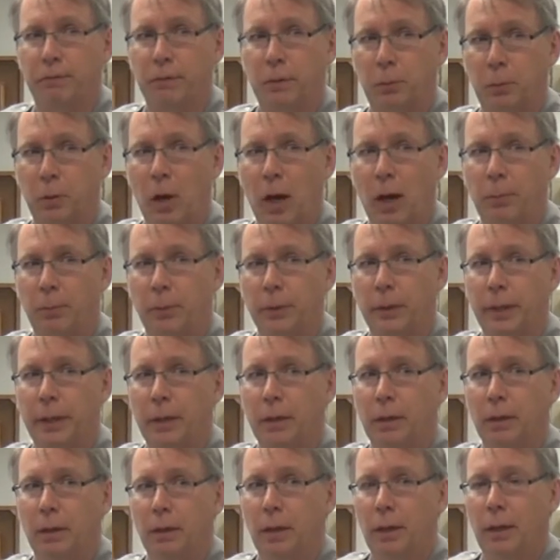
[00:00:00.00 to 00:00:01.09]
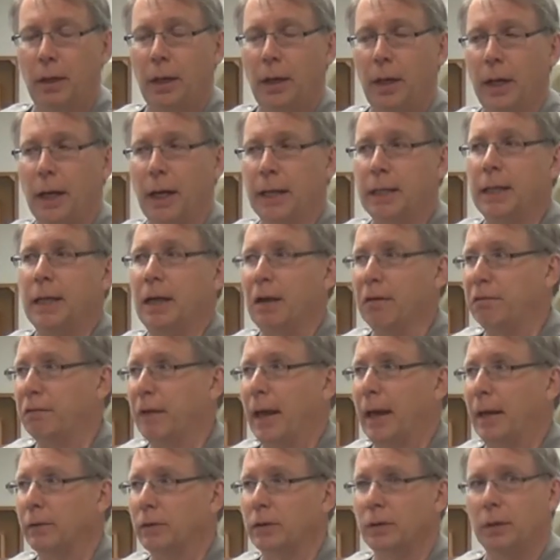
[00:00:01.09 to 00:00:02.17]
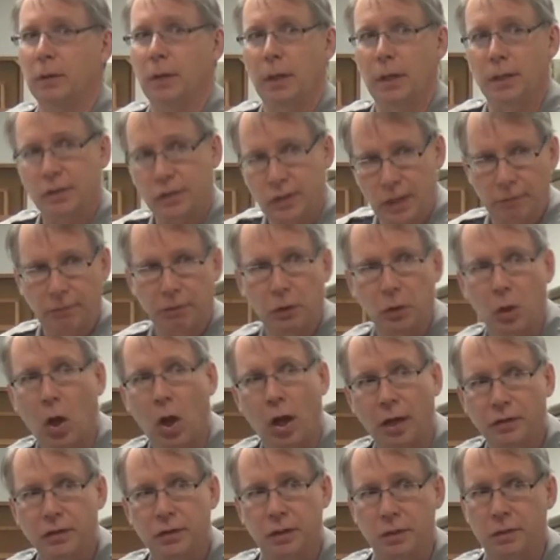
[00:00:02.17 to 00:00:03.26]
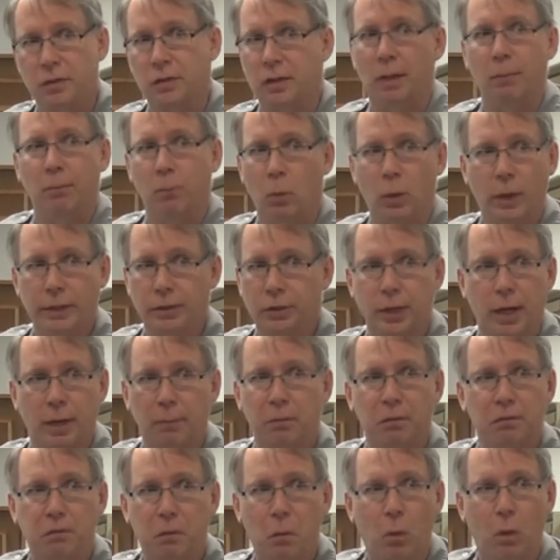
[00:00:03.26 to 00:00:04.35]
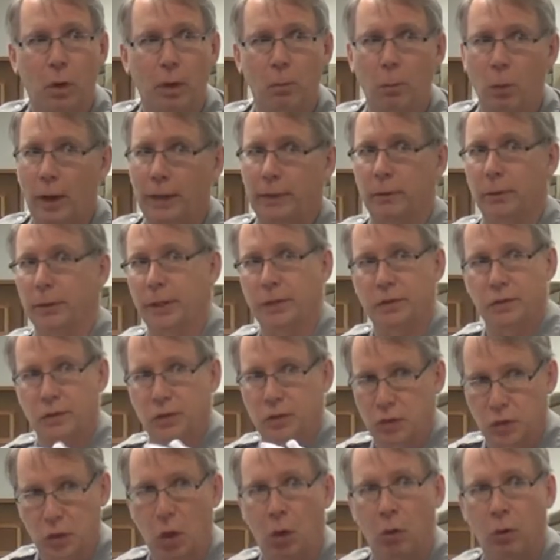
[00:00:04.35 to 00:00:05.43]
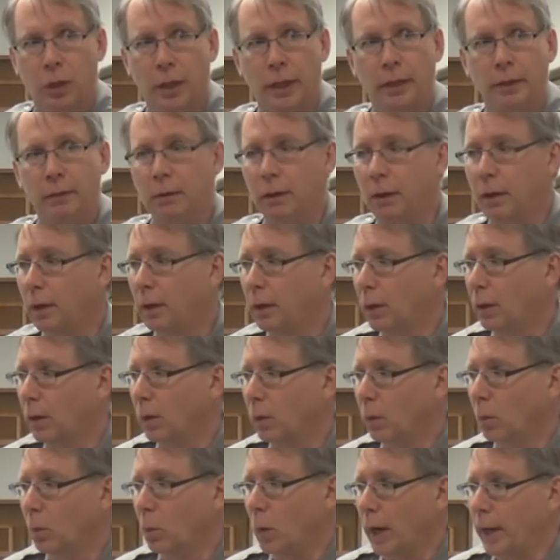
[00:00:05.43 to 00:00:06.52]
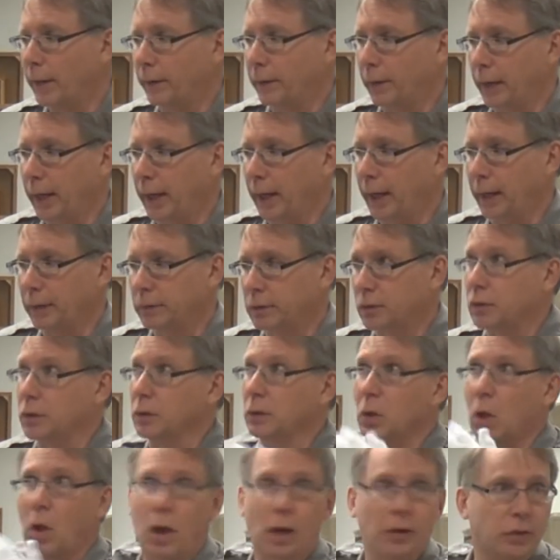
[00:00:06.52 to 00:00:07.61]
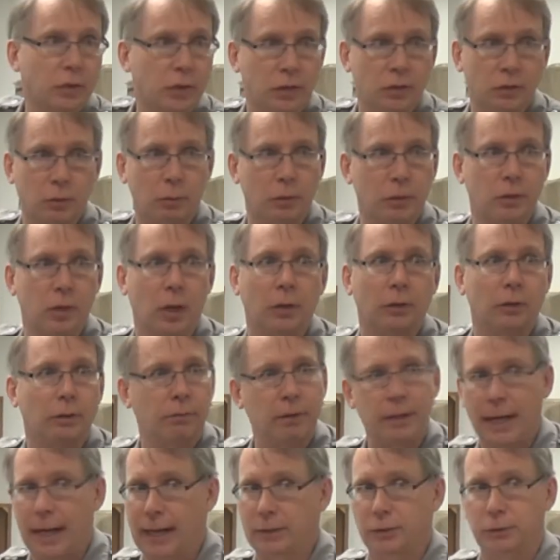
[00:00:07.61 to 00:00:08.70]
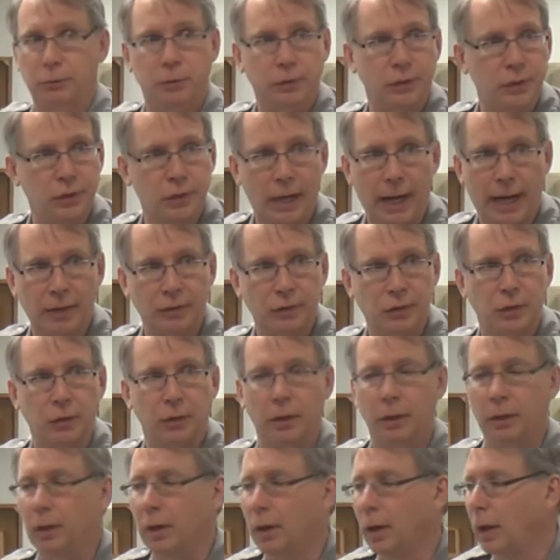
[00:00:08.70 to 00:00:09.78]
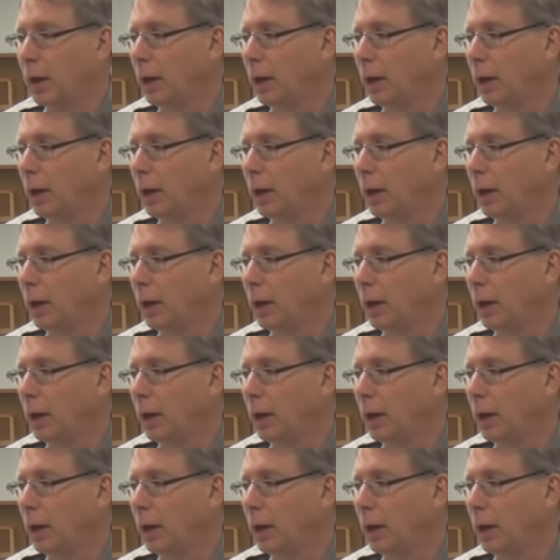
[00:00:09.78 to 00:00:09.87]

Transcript: of the property in the event it's ever lost in some way, shape, or form, whether it's stolen, whether it's lost as a result of a natural disaster.